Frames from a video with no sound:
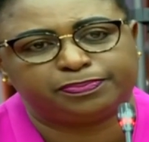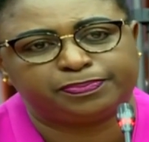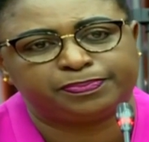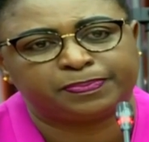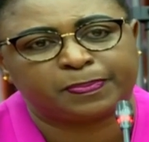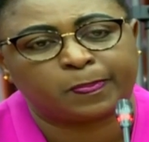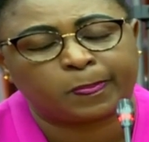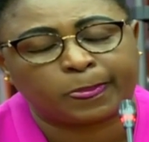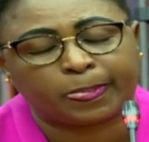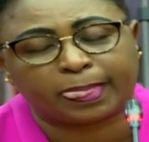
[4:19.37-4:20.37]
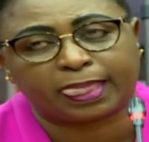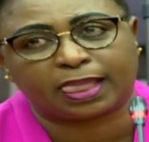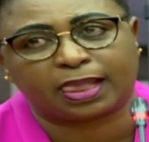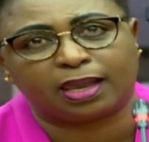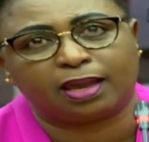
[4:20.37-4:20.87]

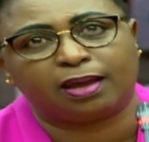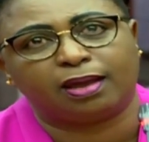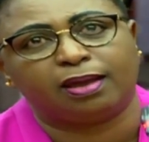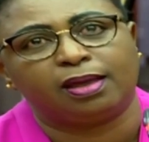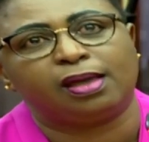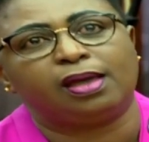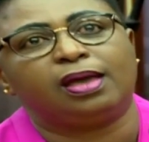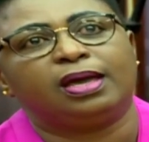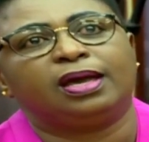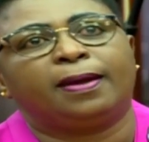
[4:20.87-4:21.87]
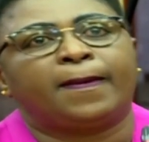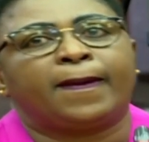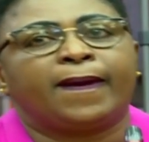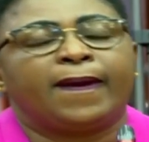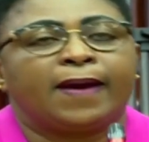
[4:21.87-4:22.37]

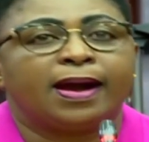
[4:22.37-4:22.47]
Nothing is said.